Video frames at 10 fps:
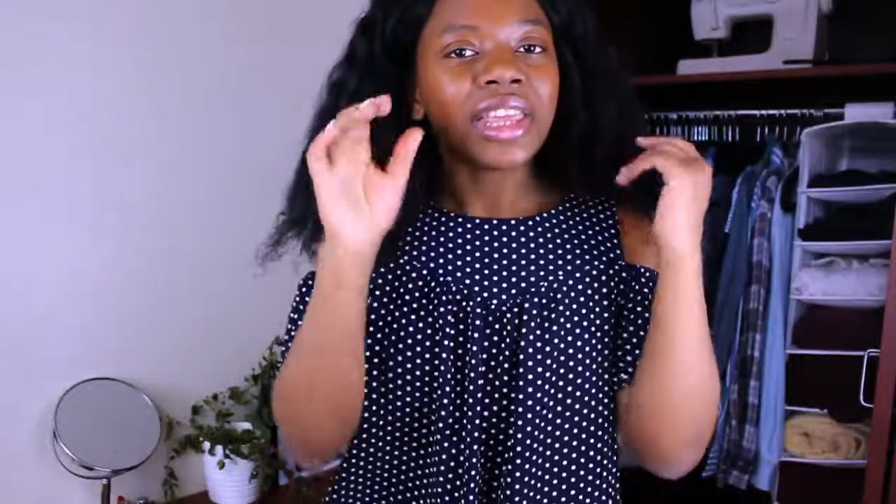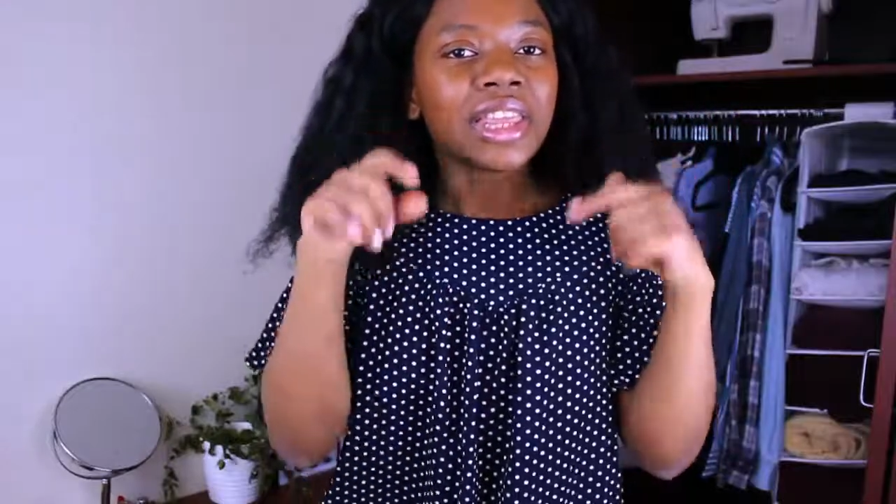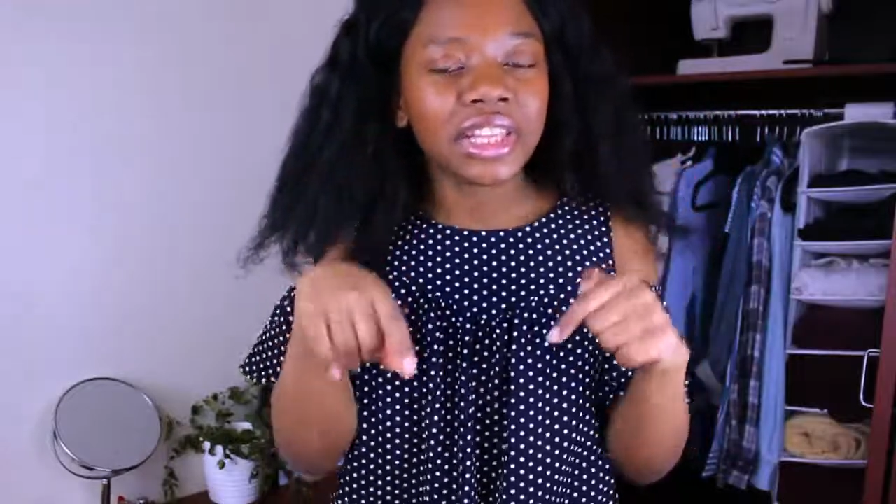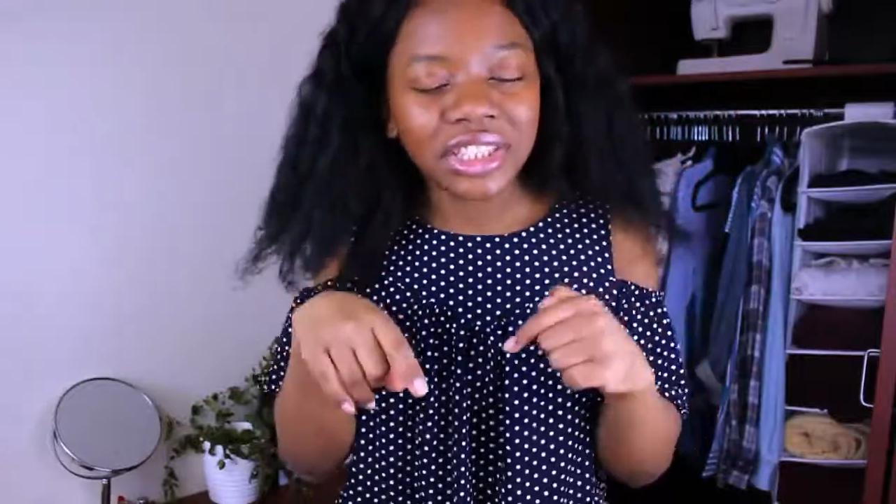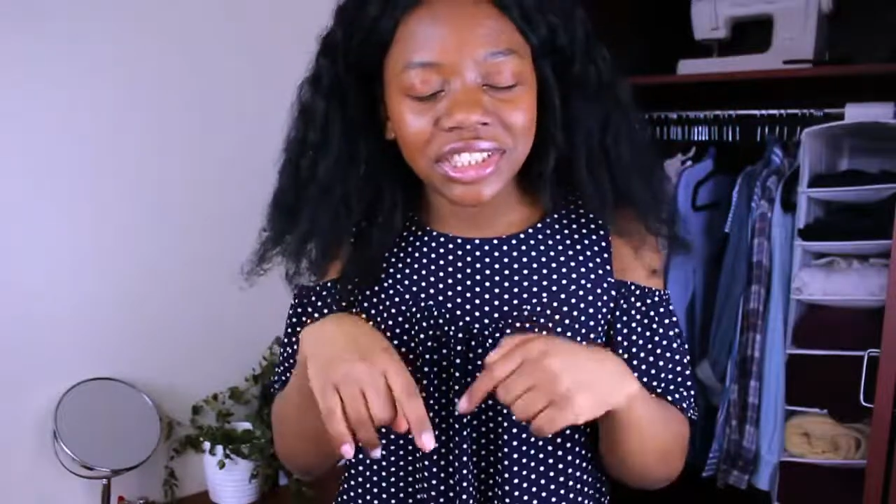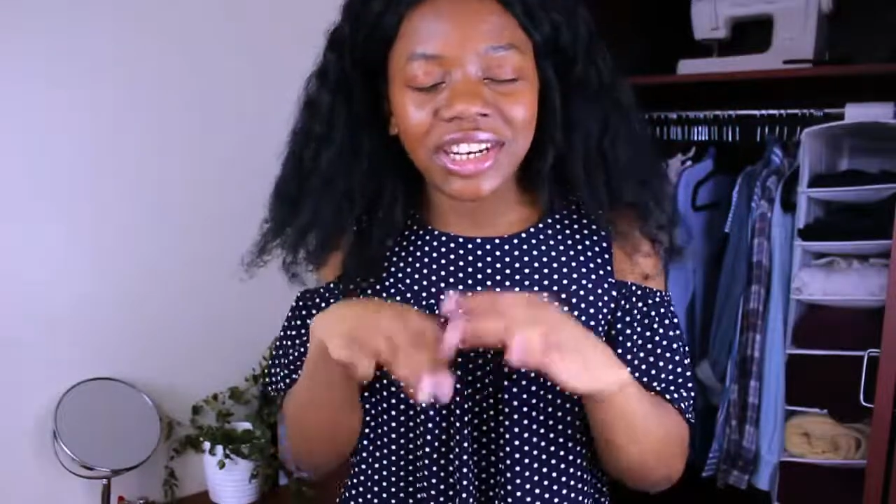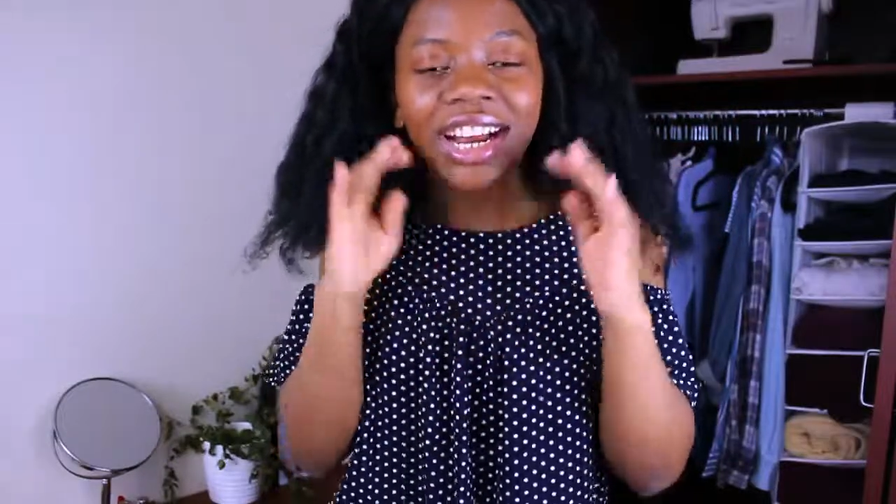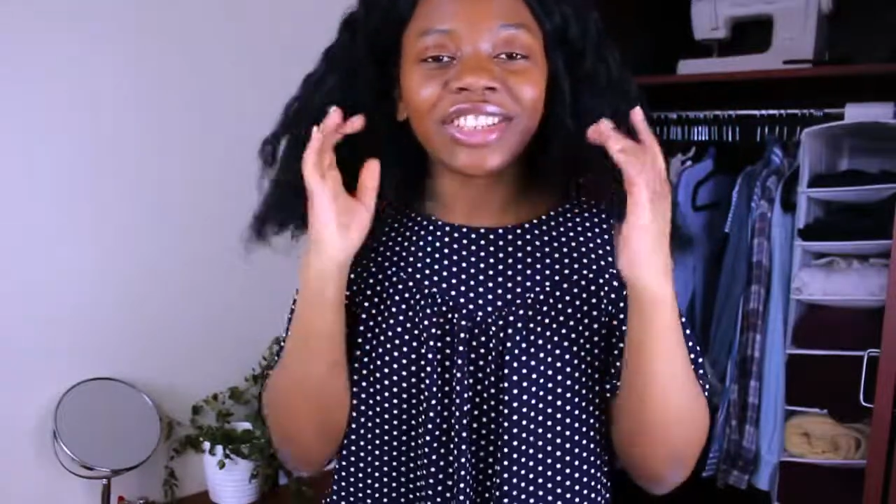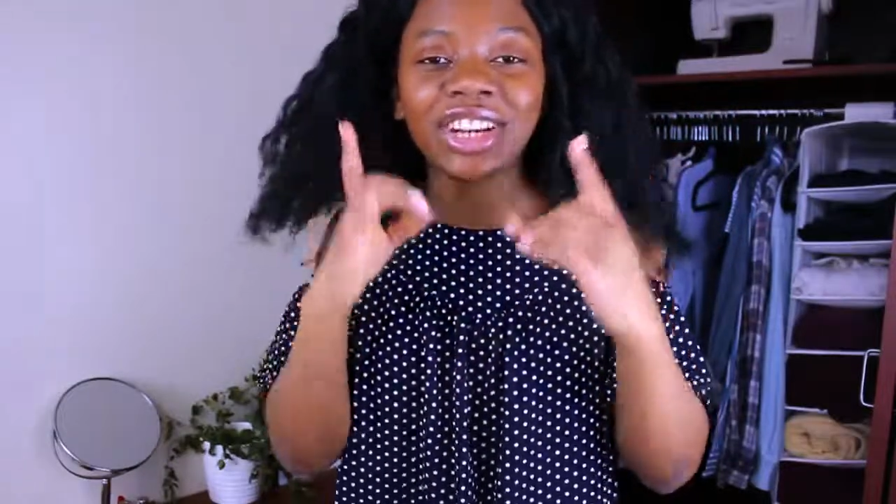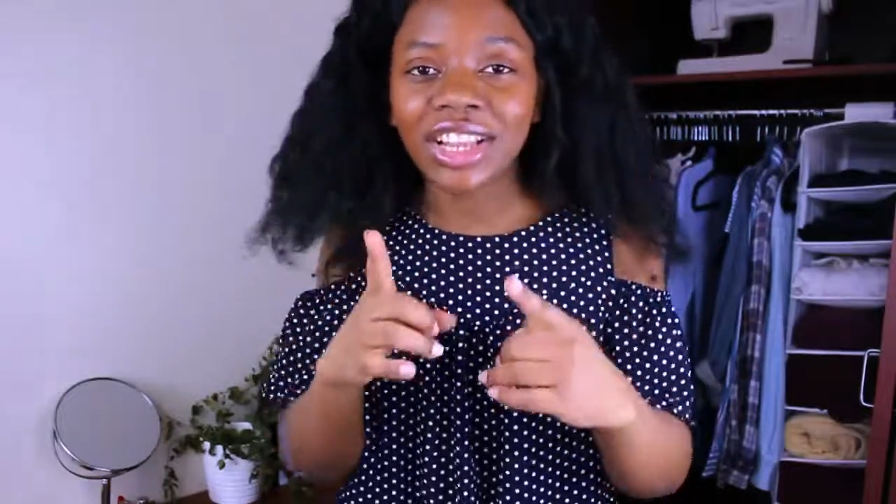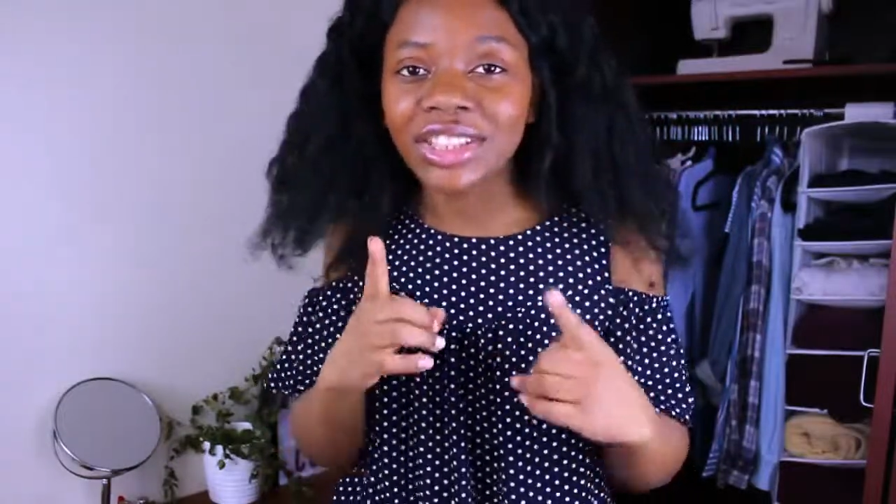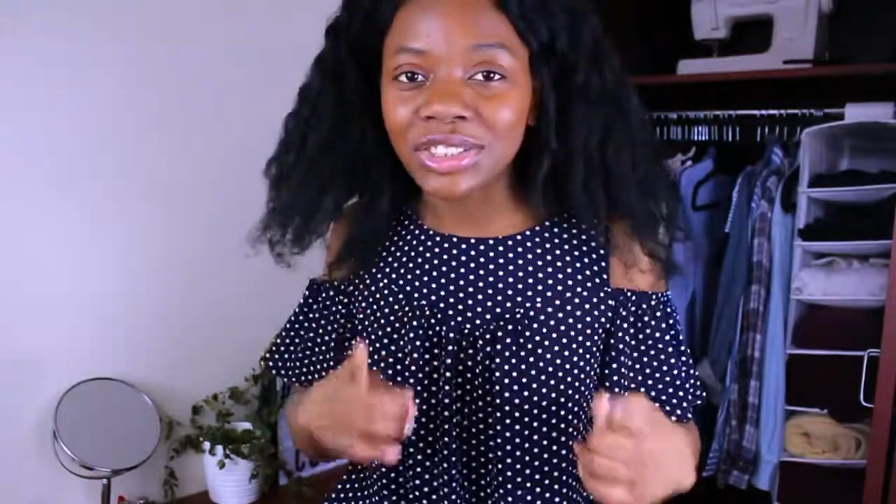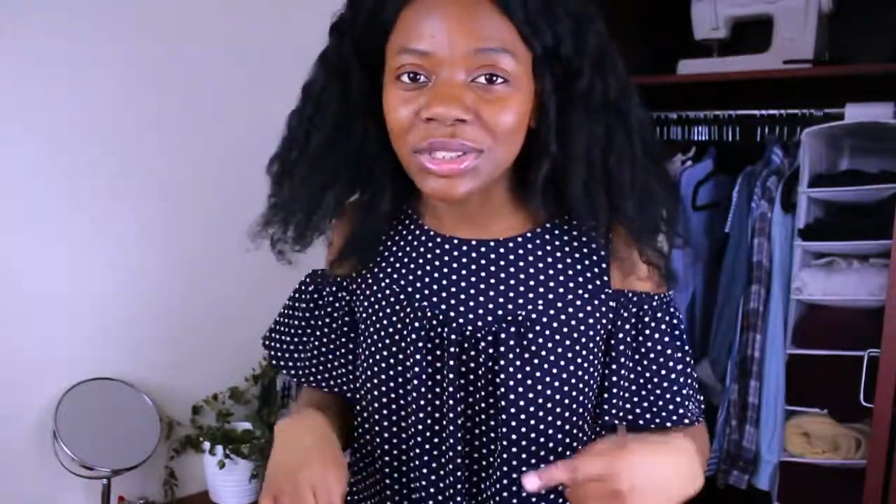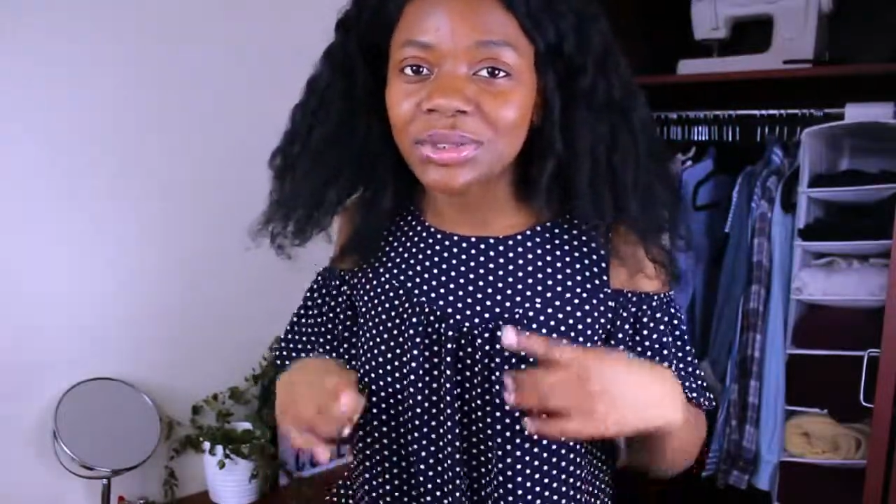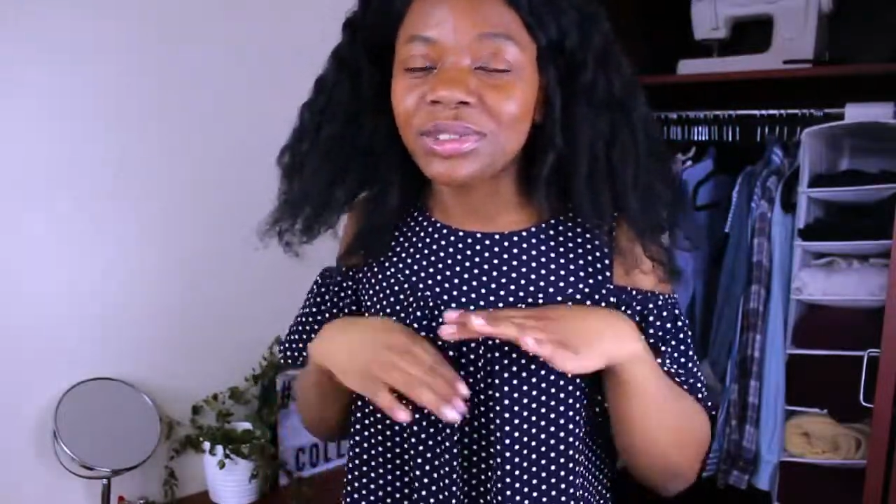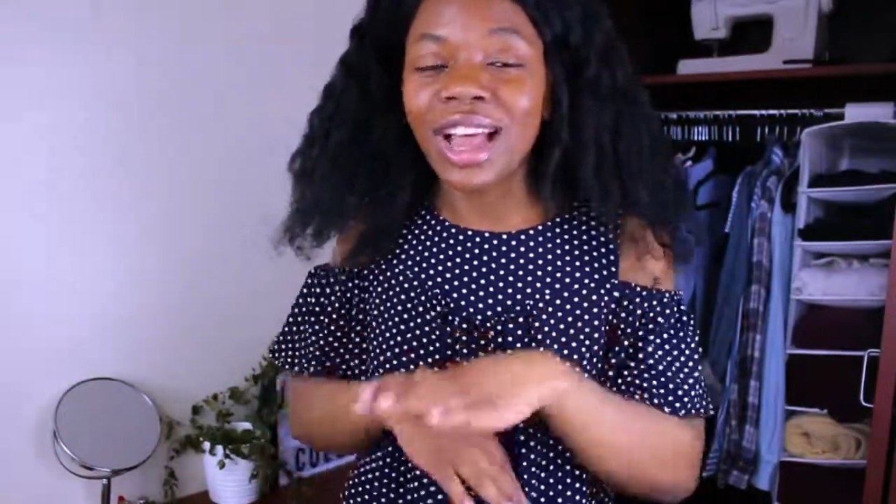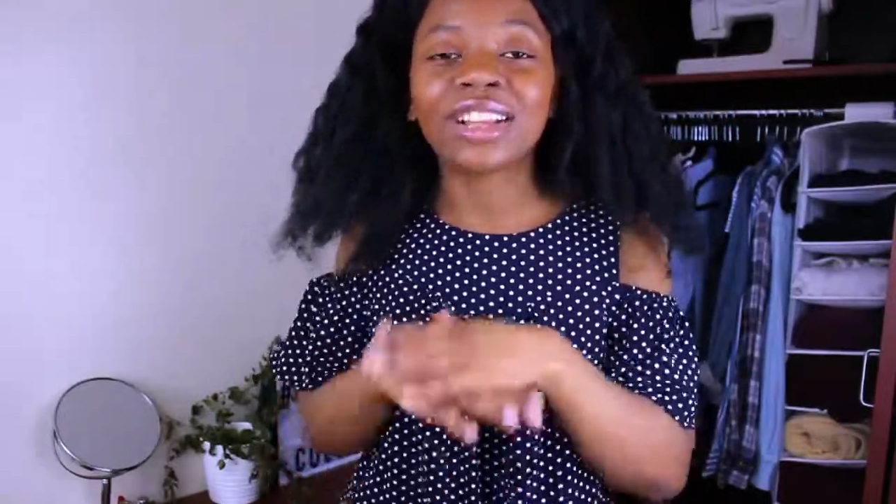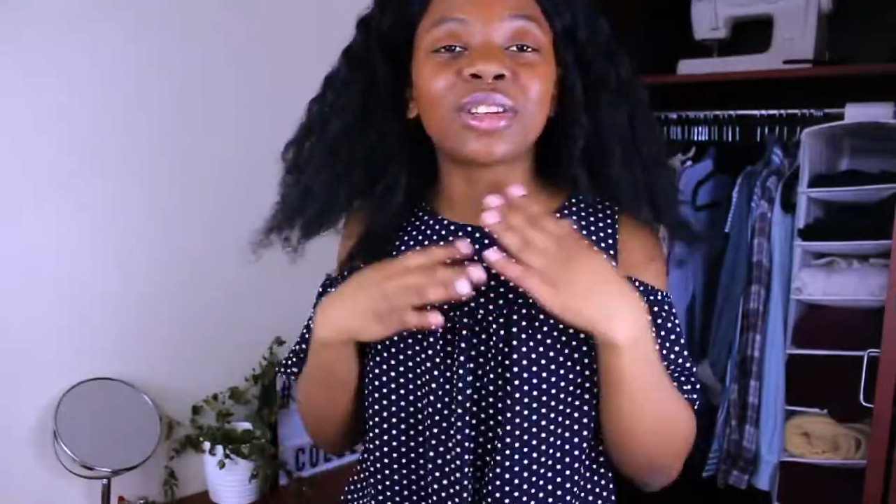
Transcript: this year I challenge you not